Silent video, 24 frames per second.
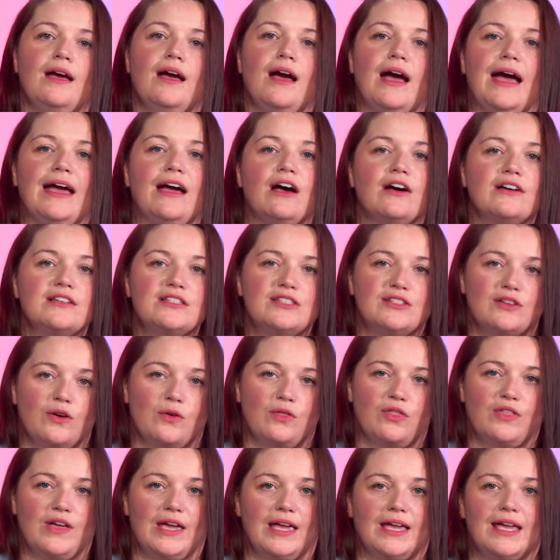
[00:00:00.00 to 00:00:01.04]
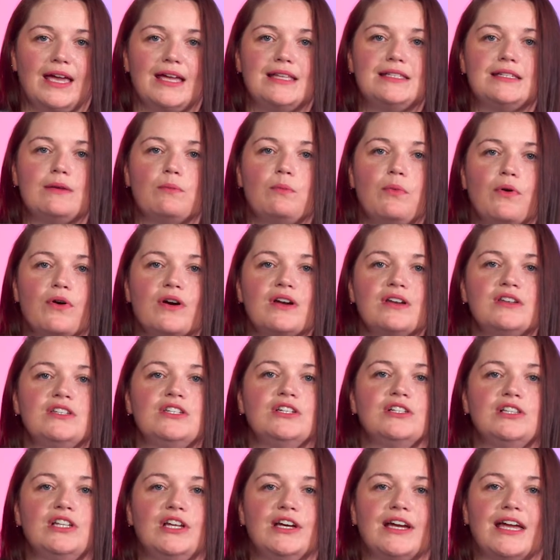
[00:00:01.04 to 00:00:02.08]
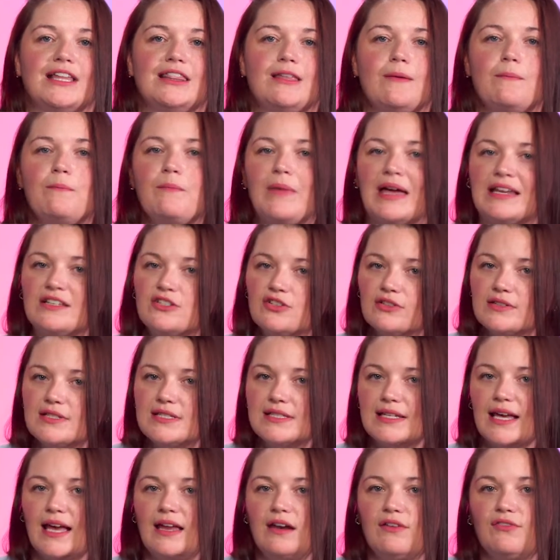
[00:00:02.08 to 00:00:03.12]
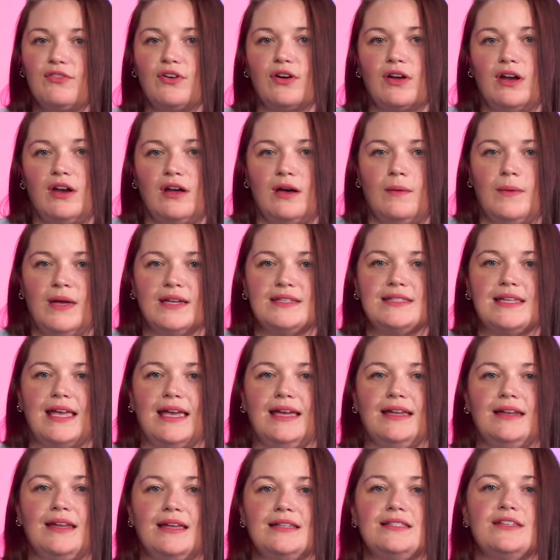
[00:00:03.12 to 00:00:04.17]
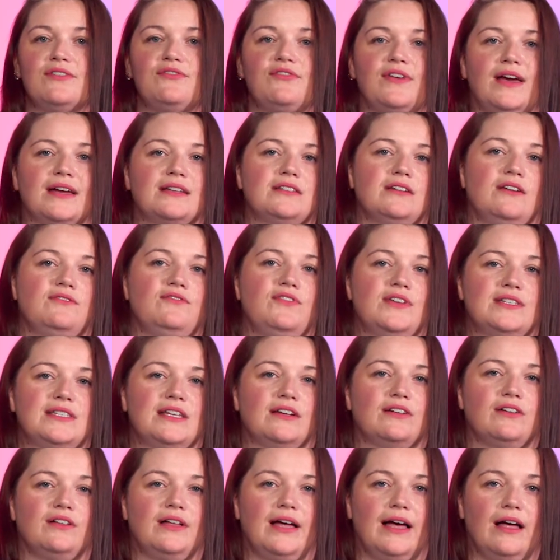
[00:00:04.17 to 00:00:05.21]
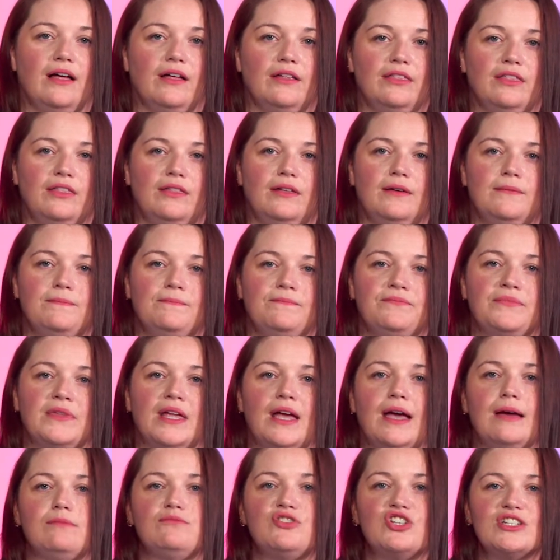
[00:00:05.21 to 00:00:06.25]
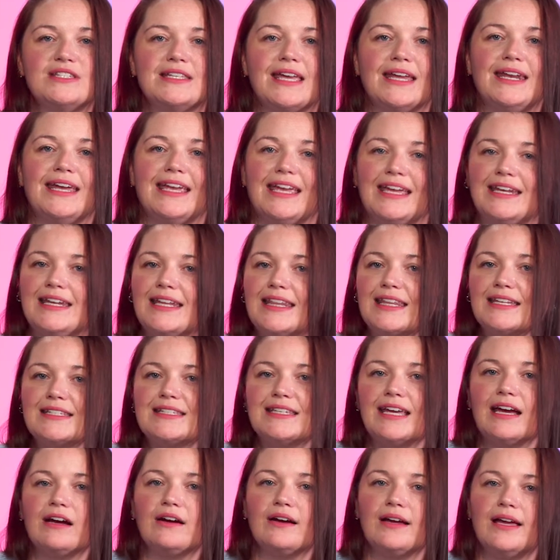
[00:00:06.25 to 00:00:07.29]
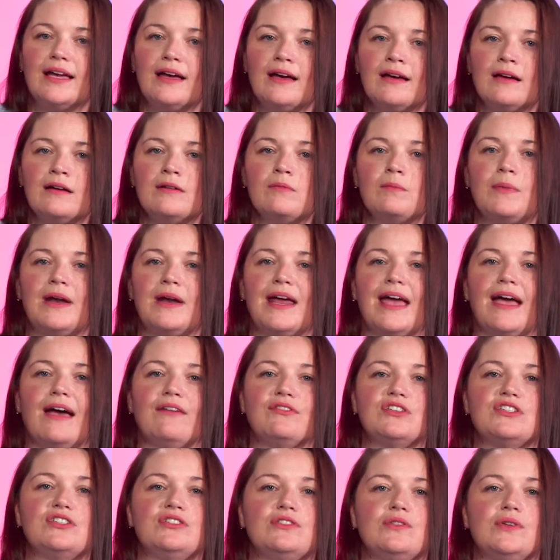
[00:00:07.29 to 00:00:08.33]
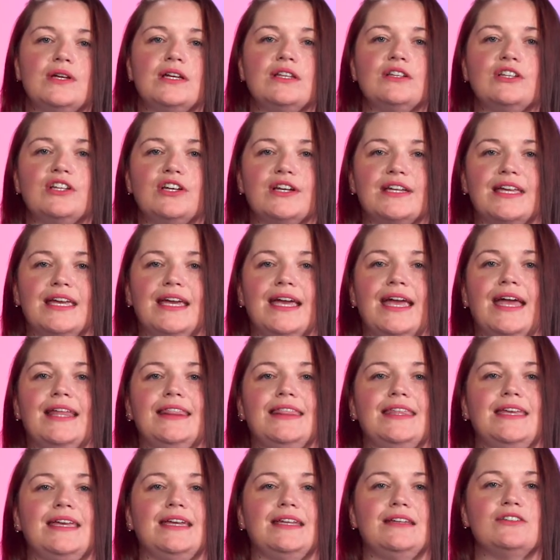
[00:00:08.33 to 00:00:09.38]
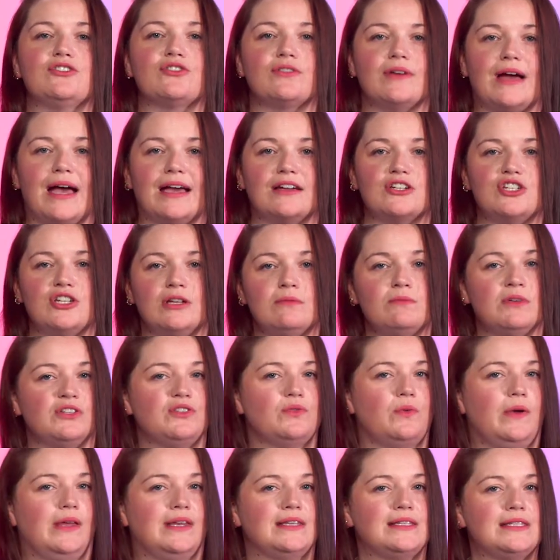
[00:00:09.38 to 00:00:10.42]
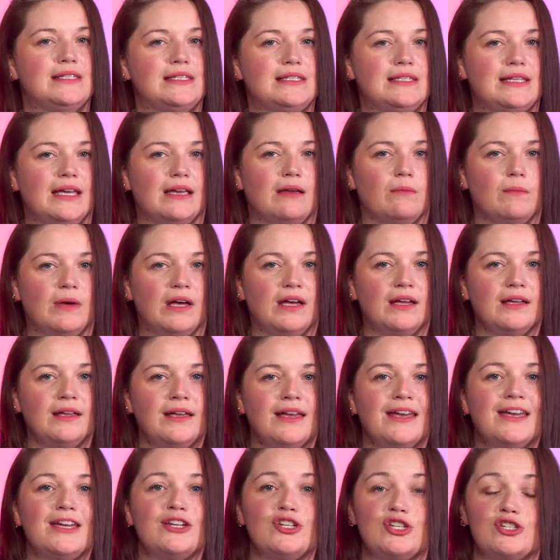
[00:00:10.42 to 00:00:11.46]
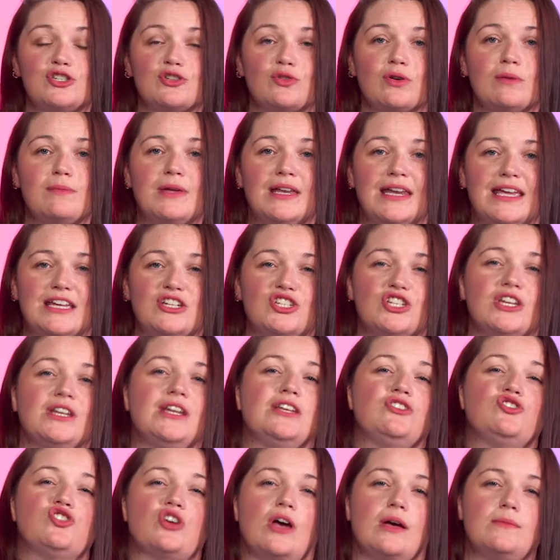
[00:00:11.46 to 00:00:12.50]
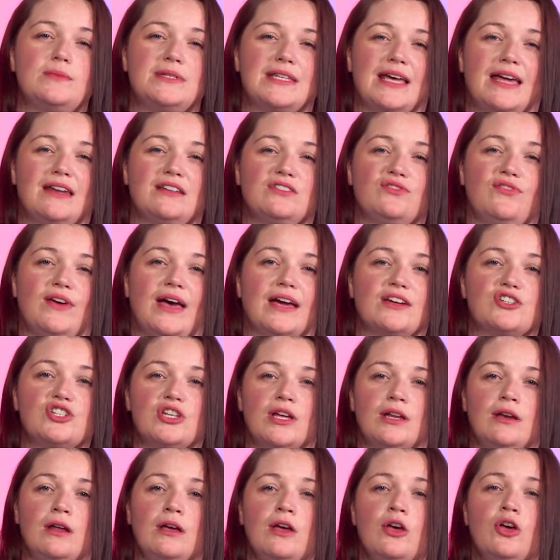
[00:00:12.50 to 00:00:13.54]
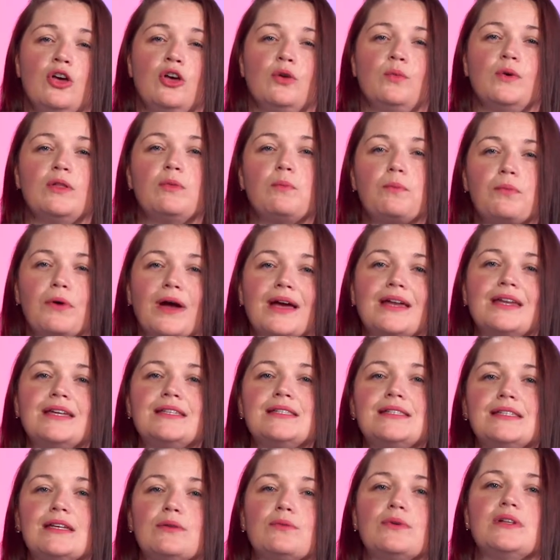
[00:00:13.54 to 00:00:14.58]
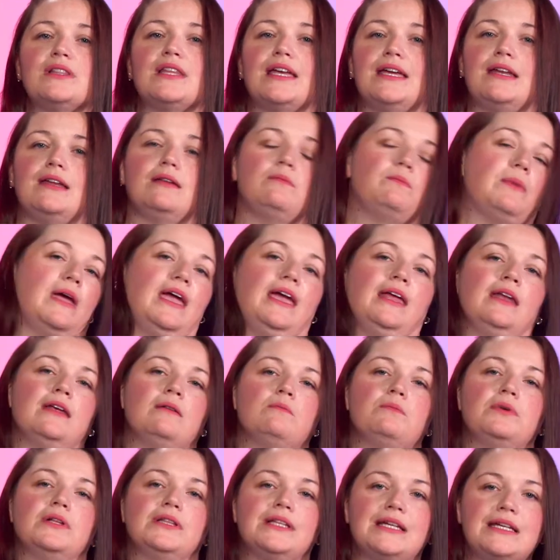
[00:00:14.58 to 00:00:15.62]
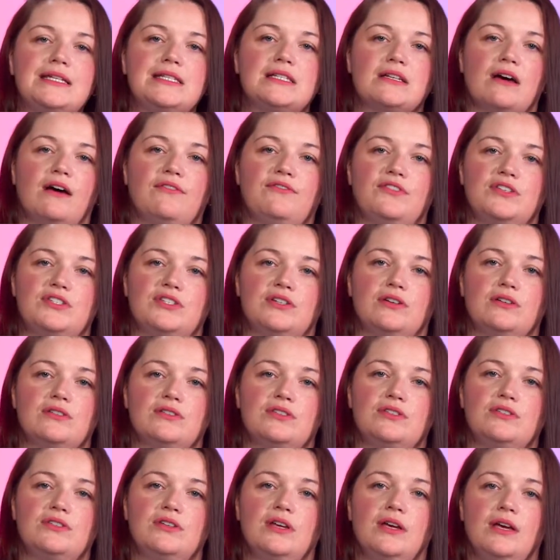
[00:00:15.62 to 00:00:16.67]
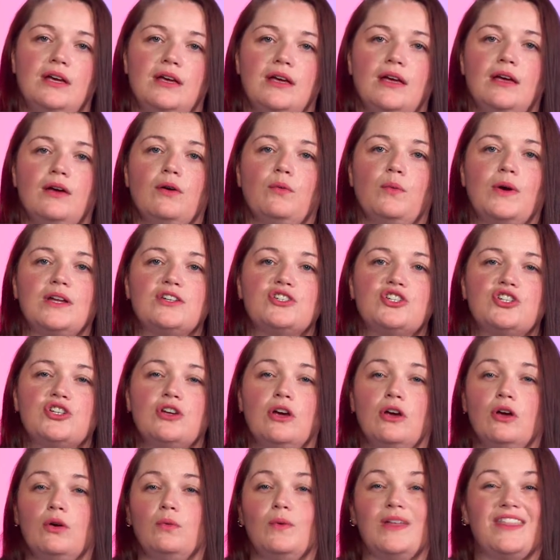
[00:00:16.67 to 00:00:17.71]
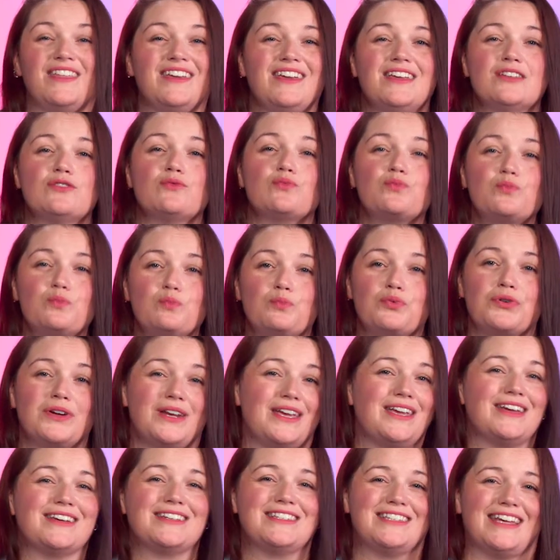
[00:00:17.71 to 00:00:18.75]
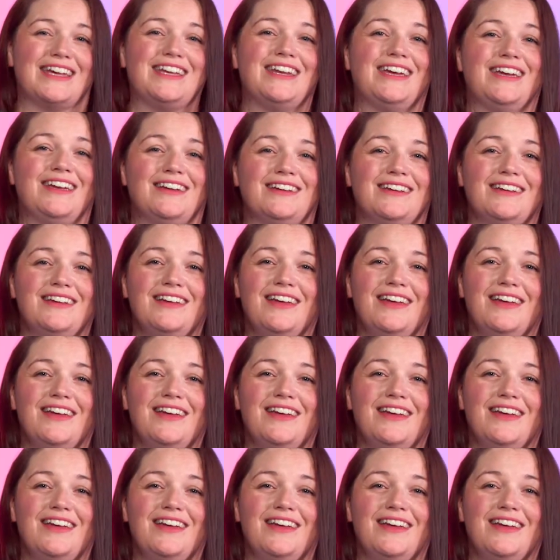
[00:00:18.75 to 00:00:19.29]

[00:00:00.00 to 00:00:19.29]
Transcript: I also think it's important to look at the mental side of ergonomics and its effect on physical health. I'm just getting into this area, but I have a student looking at the interaction between stigma, discrimination, and job satisfaction with pregnancy-related pain in police officers, which we think is pretty exciting.